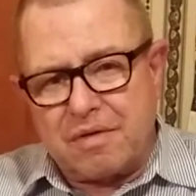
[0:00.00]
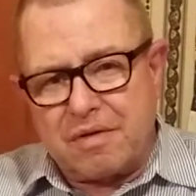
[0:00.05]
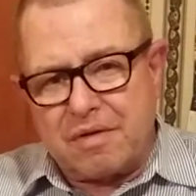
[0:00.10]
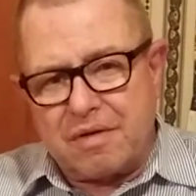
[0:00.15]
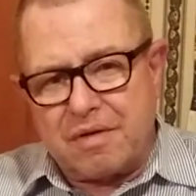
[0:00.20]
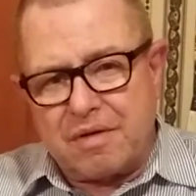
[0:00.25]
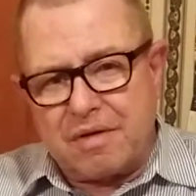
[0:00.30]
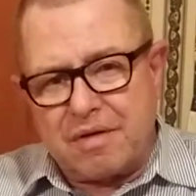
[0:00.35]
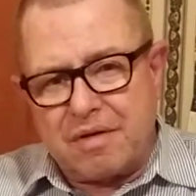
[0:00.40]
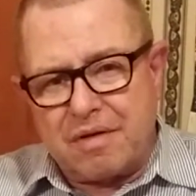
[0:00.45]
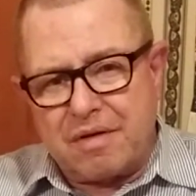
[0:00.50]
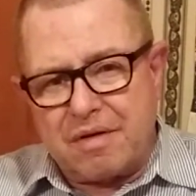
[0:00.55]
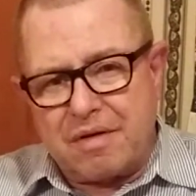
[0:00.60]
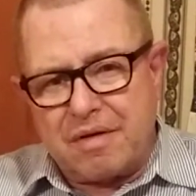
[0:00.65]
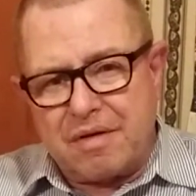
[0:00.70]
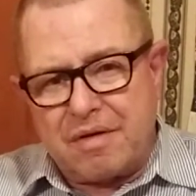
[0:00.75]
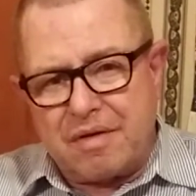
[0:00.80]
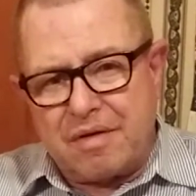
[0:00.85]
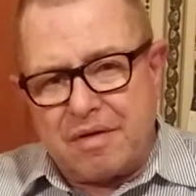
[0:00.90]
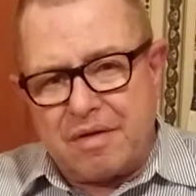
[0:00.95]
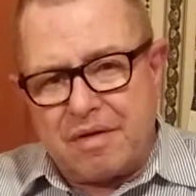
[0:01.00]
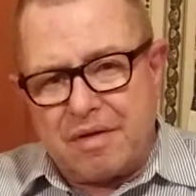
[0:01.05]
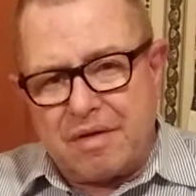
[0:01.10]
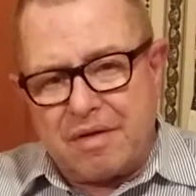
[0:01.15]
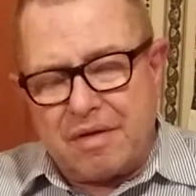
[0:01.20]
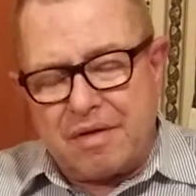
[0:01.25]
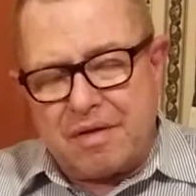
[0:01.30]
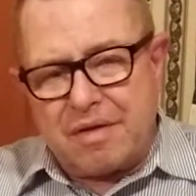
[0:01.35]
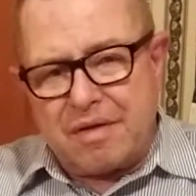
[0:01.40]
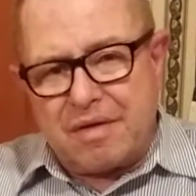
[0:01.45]

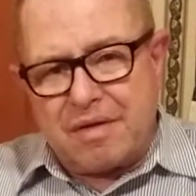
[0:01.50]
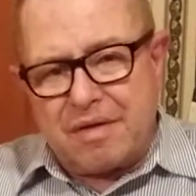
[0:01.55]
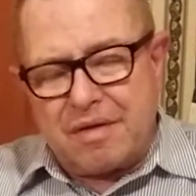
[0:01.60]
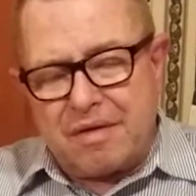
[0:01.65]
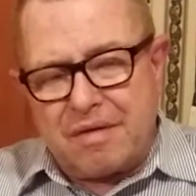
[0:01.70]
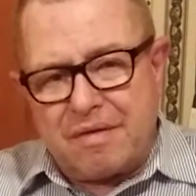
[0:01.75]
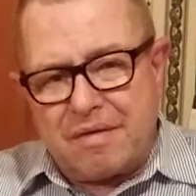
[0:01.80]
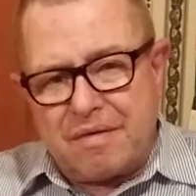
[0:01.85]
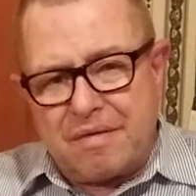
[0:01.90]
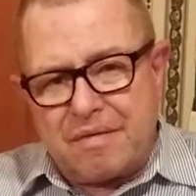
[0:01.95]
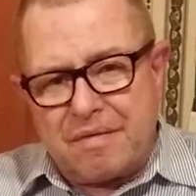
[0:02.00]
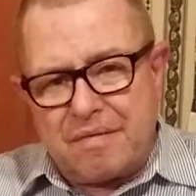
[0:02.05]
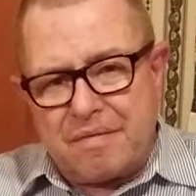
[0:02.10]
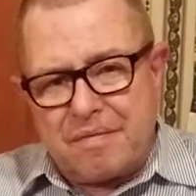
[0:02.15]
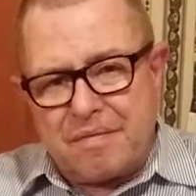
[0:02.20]
Nothing is said.